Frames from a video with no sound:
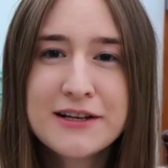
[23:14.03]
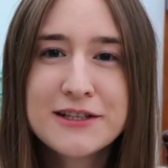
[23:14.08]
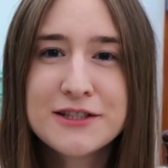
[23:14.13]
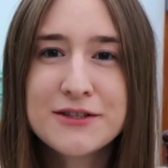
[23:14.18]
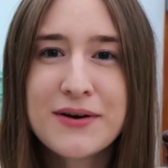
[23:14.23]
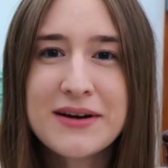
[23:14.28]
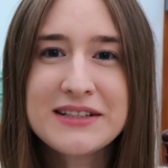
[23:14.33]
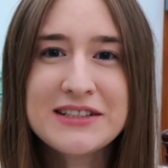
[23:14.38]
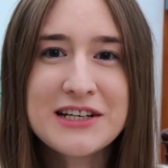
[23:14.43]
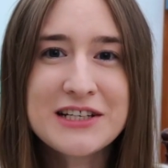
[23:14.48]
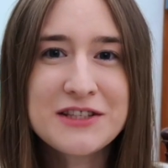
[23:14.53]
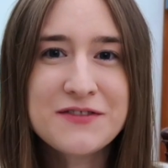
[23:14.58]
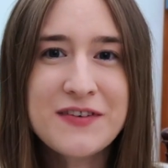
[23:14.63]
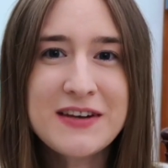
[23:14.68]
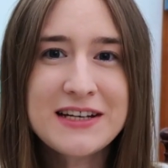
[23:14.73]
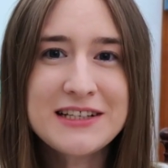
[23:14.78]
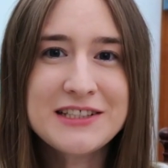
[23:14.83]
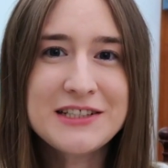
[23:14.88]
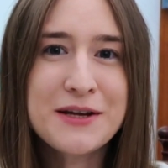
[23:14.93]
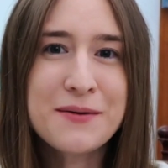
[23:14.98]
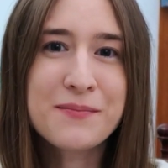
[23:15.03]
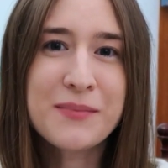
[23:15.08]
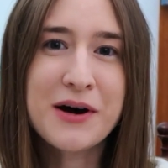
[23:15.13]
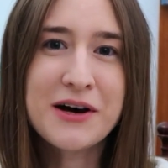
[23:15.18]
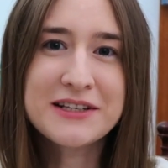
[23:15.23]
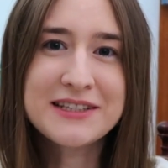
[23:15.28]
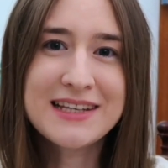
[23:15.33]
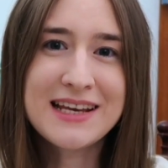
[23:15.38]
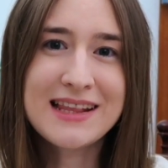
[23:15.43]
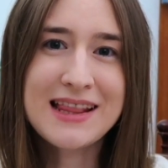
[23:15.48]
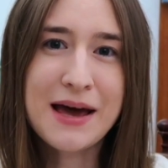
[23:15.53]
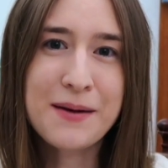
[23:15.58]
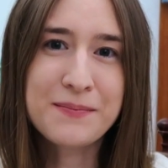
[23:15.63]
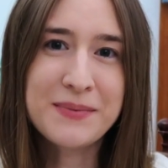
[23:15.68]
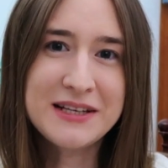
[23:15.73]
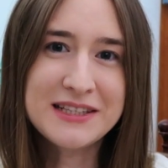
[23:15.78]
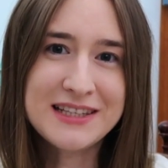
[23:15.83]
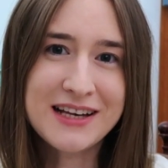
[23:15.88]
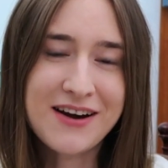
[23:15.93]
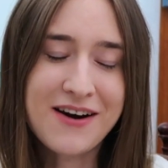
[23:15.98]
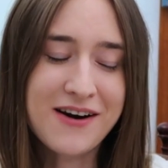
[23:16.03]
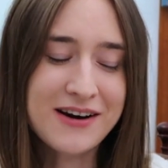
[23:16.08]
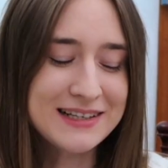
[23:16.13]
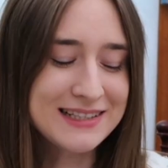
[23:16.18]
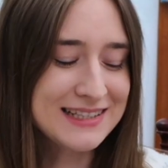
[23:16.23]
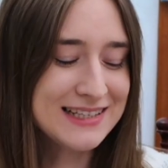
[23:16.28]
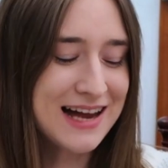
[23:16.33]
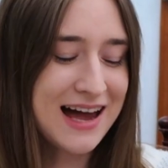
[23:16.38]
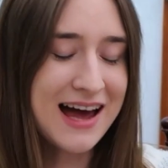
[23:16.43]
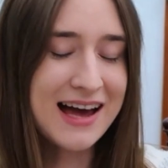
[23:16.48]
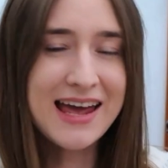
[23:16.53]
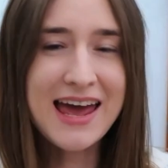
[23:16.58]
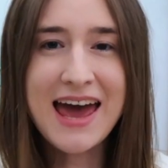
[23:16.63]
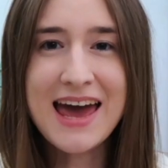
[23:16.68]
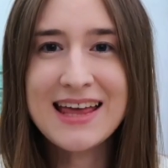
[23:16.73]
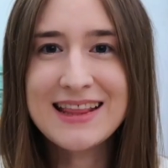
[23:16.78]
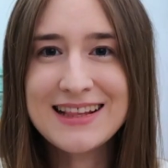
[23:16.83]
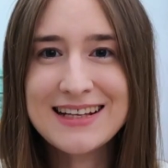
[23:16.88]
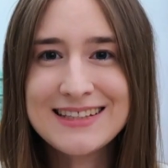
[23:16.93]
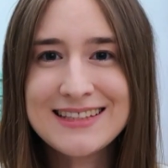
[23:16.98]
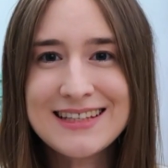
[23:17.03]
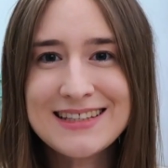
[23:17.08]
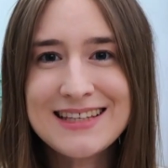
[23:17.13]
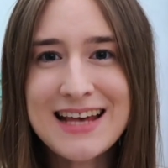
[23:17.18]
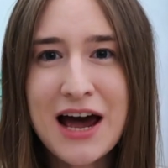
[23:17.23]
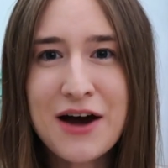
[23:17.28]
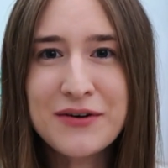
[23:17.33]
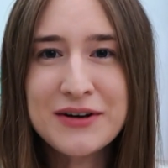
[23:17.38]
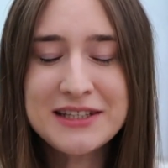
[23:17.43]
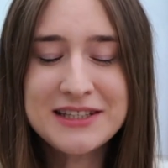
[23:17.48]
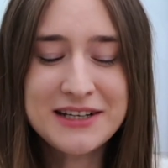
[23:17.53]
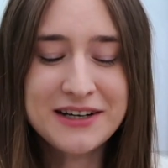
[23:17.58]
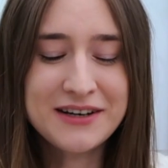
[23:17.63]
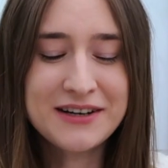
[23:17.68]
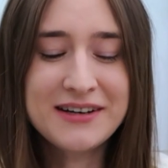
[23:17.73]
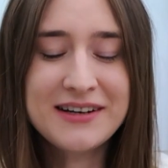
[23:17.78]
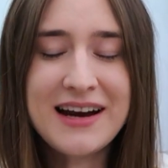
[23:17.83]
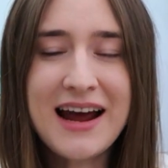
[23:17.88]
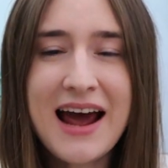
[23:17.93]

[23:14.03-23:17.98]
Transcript: So I just finished embossing that piece of cardstock, and this is how it turned